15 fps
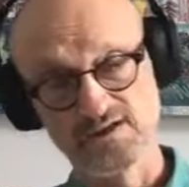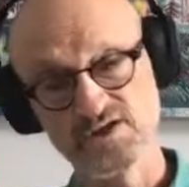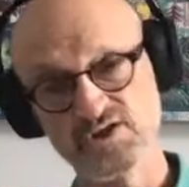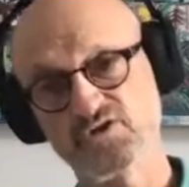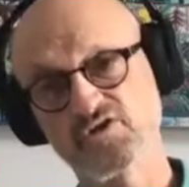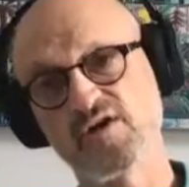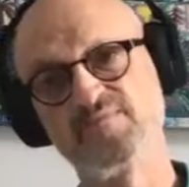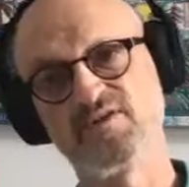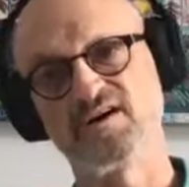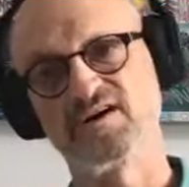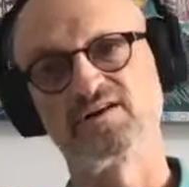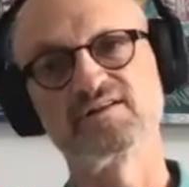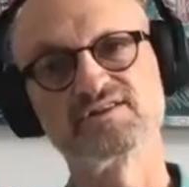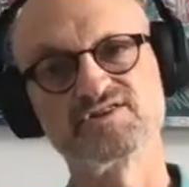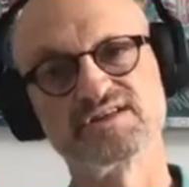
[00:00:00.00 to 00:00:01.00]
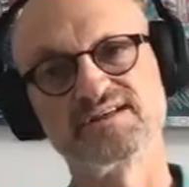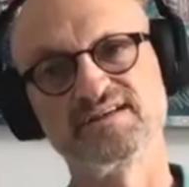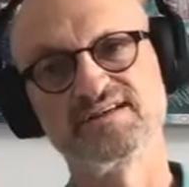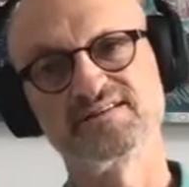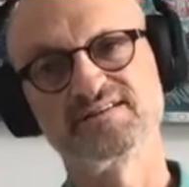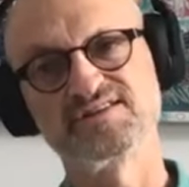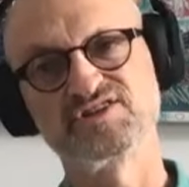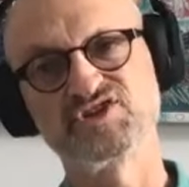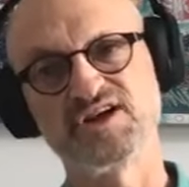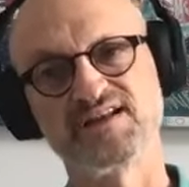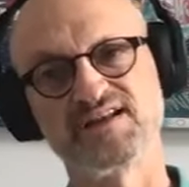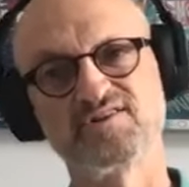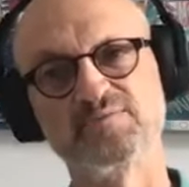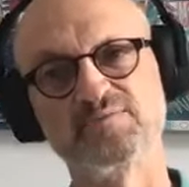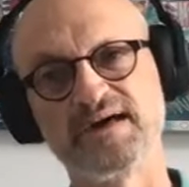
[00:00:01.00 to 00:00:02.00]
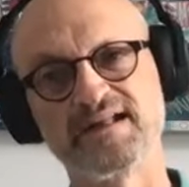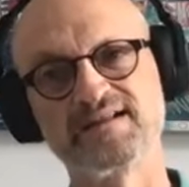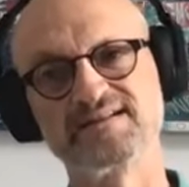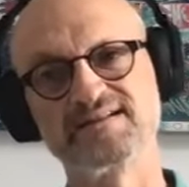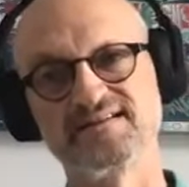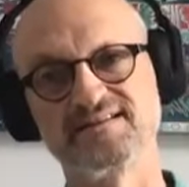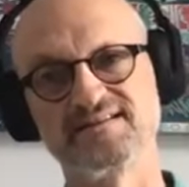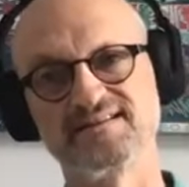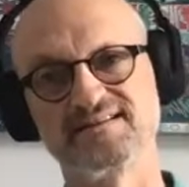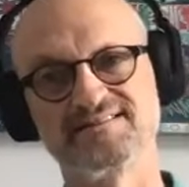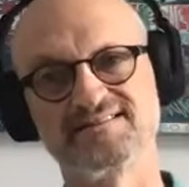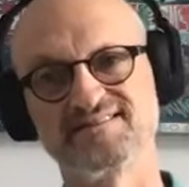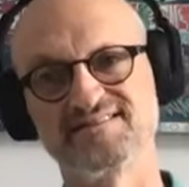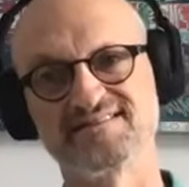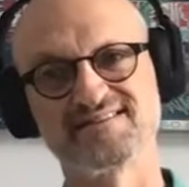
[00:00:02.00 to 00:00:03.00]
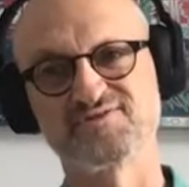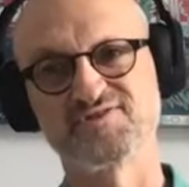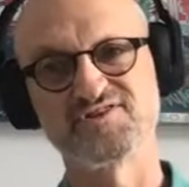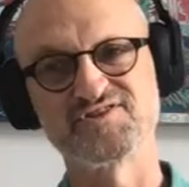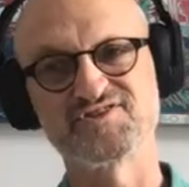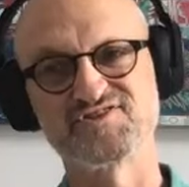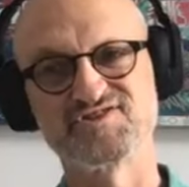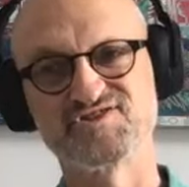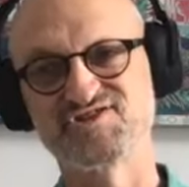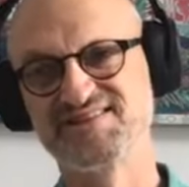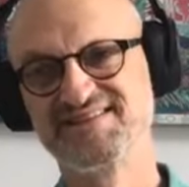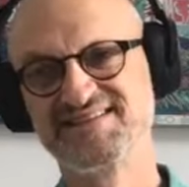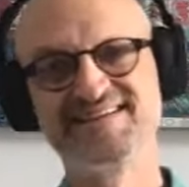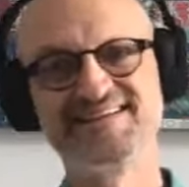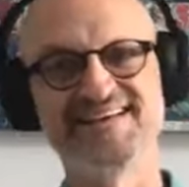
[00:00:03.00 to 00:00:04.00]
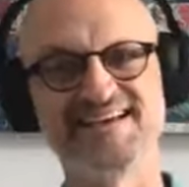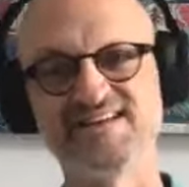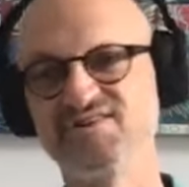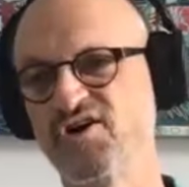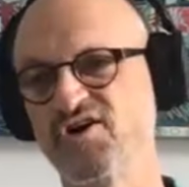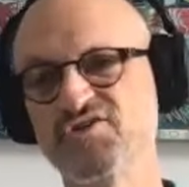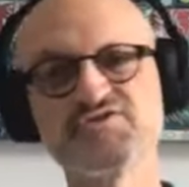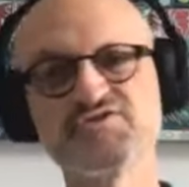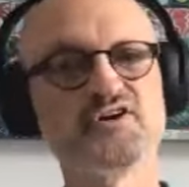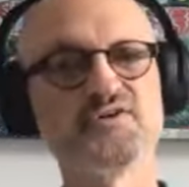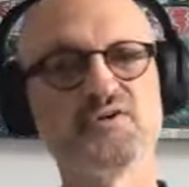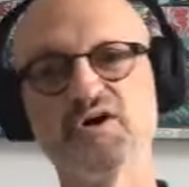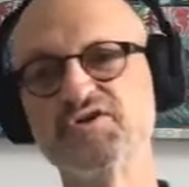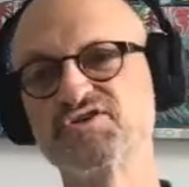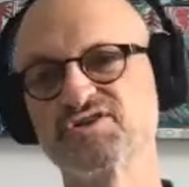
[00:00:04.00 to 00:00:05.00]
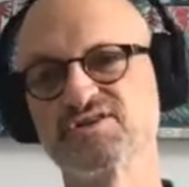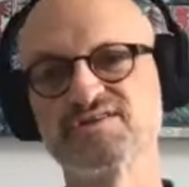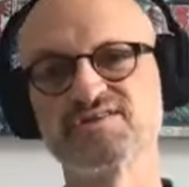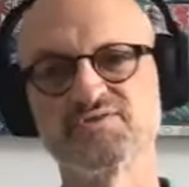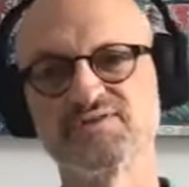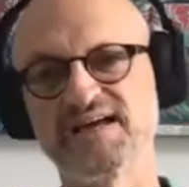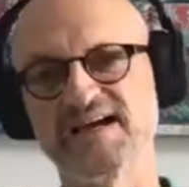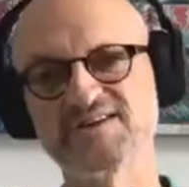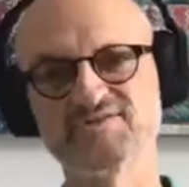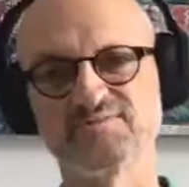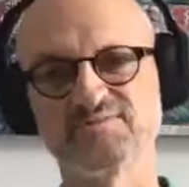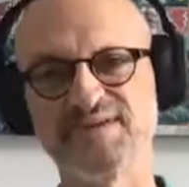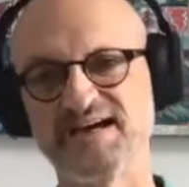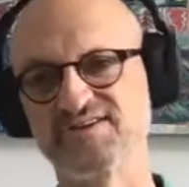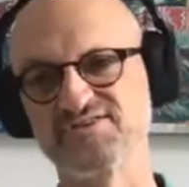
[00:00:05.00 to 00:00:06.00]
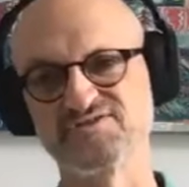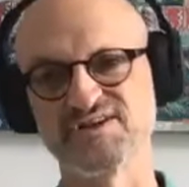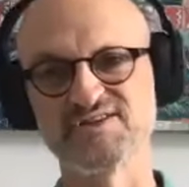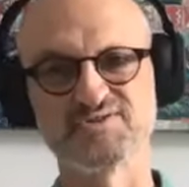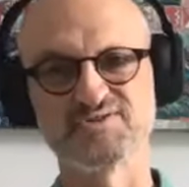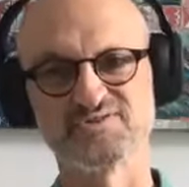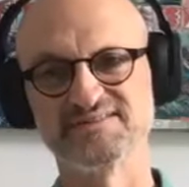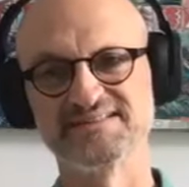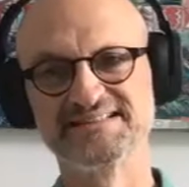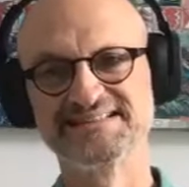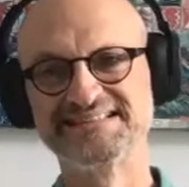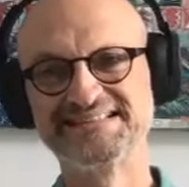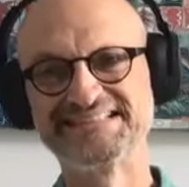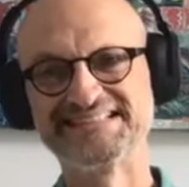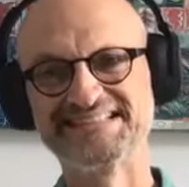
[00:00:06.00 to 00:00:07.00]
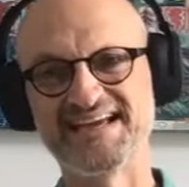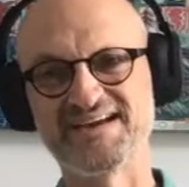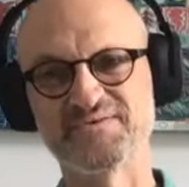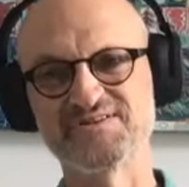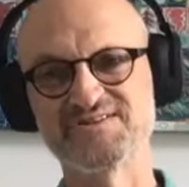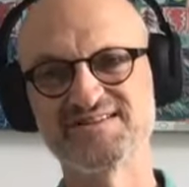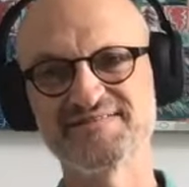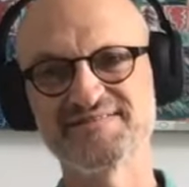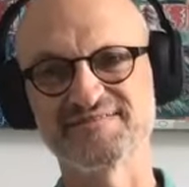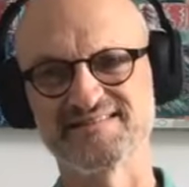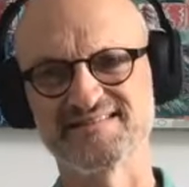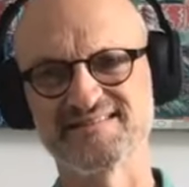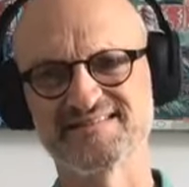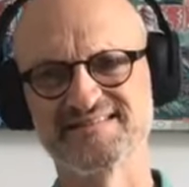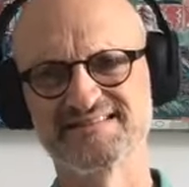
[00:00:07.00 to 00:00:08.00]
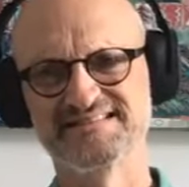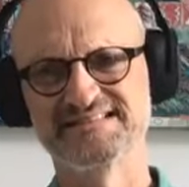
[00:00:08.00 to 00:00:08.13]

neurobiology, the shared humanity that just crosses it knows no oceans or national boundaries or language difference.